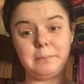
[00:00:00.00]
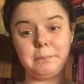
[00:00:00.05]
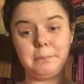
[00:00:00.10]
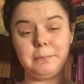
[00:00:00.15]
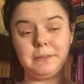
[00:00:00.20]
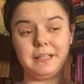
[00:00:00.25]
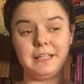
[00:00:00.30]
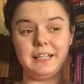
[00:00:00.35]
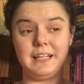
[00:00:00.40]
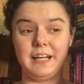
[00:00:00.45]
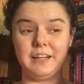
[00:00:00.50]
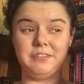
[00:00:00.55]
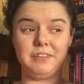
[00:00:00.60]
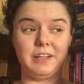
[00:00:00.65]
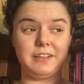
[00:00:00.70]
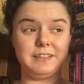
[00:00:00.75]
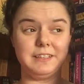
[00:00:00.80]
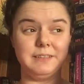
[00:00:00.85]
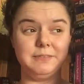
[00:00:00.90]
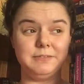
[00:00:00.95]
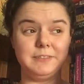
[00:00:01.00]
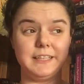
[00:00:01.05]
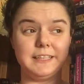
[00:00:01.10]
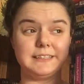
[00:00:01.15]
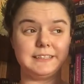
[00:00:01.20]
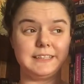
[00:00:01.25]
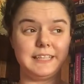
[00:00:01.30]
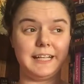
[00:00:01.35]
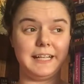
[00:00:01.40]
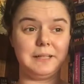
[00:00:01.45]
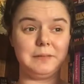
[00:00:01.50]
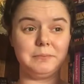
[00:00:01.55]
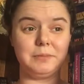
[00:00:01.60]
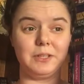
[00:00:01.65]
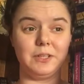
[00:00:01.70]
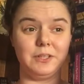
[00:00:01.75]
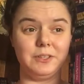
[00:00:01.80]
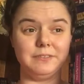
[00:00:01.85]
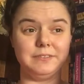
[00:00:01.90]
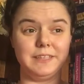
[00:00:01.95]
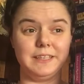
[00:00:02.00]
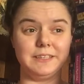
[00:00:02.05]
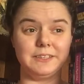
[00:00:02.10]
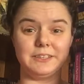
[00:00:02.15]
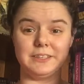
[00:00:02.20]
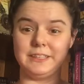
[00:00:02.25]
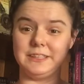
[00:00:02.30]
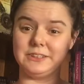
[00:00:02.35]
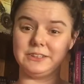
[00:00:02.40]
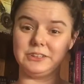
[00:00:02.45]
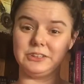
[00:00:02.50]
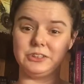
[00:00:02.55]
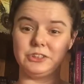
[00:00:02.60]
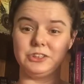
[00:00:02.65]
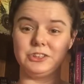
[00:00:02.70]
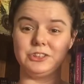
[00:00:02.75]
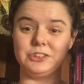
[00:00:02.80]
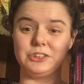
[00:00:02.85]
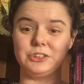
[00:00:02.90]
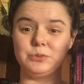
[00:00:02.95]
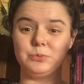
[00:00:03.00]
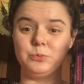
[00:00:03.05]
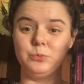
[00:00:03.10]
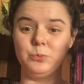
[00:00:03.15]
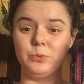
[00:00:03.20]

But I found him fascinating, but all the other characters just